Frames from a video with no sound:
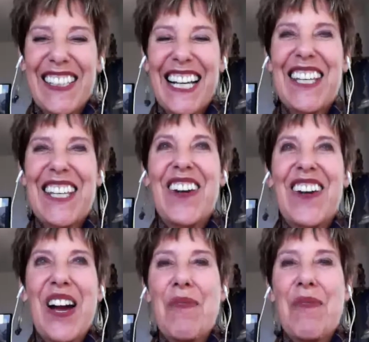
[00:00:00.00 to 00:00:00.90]
Thank you.
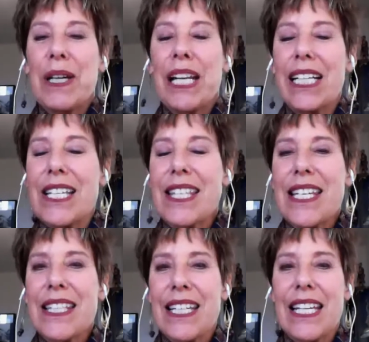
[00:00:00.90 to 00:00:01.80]
But I just
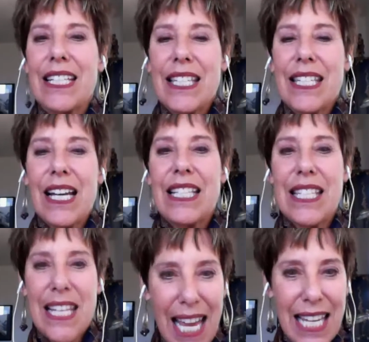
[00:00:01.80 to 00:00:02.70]
think that it's
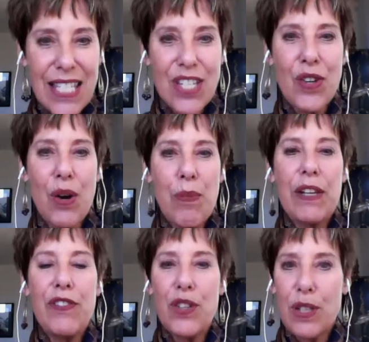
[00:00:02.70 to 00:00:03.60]
nice, you know, but
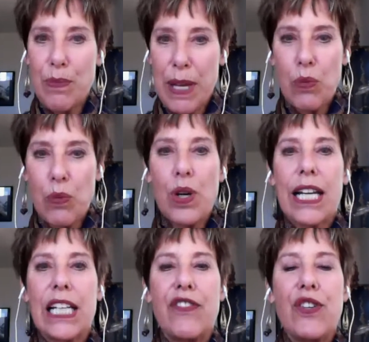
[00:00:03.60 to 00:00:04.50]
if you can make it work,
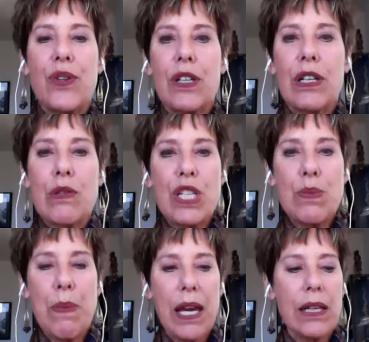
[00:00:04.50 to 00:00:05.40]
and if you can
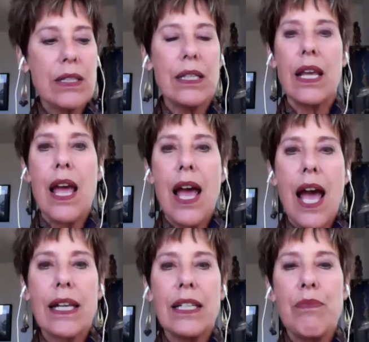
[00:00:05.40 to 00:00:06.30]
respect and
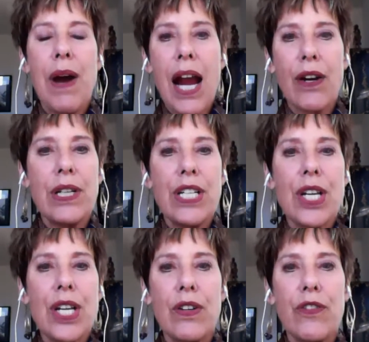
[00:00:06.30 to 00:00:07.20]
admire each
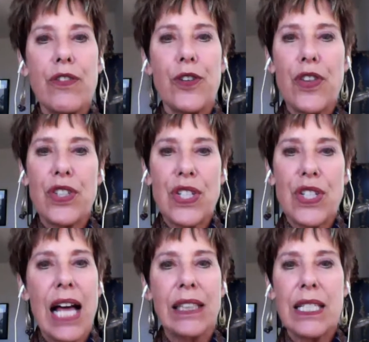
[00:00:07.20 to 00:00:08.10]
other for the
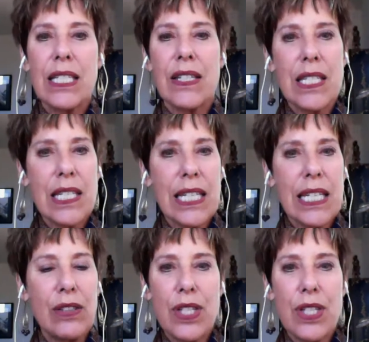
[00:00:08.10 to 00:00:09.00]
talents and the
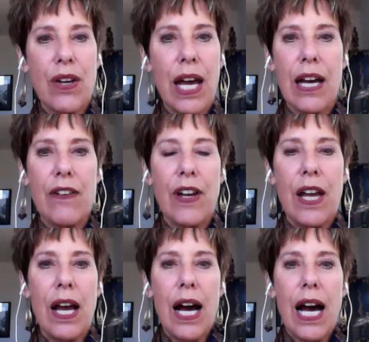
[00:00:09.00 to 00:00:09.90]
skills that you have,
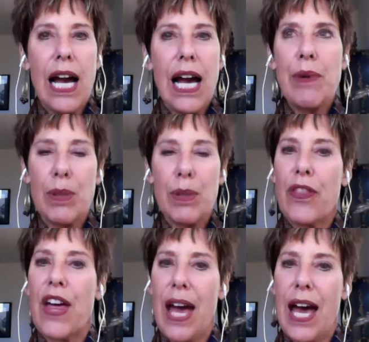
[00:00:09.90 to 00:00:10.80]
I'm all about
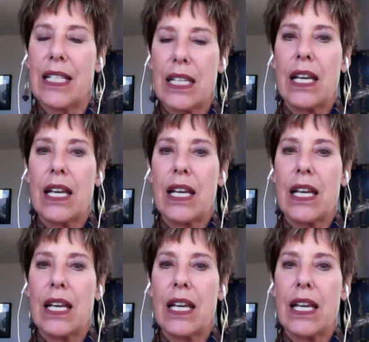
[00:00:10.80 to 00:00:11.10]
that.